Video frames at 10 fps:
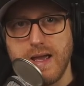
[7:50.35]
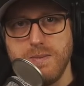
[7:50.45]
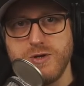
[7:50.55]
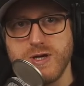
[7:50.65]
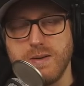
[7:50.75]

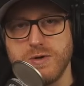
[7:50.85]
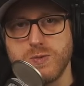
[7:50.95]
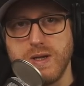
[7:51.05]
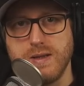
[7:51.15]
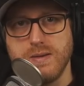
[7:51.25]
imaging
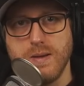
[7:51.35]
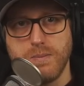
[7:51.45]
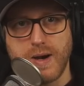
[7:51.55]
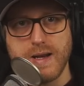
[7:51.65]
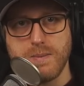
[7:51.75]
between
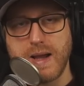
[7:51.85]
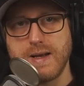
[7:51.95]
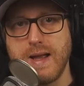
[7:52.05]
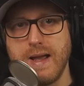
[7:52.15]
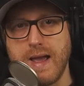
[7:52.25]
planar
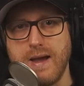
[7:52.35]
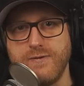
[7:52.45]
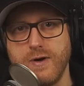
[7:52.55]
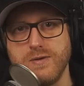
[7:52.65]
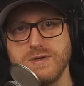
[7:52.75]
magnetic
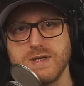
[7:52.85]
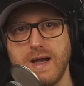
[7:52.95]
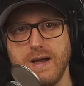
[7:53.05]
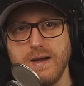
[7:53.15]
headphones,